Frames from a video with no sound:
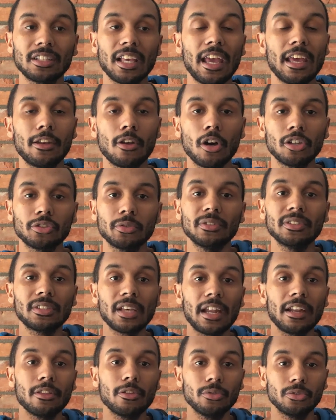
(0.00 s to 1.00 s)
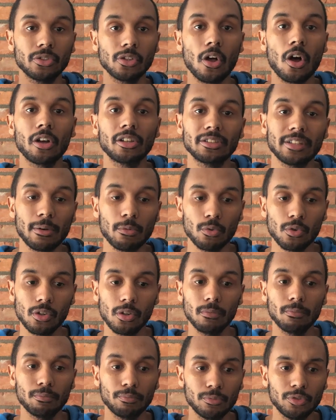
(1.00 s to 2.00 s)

and also inside of those logs that will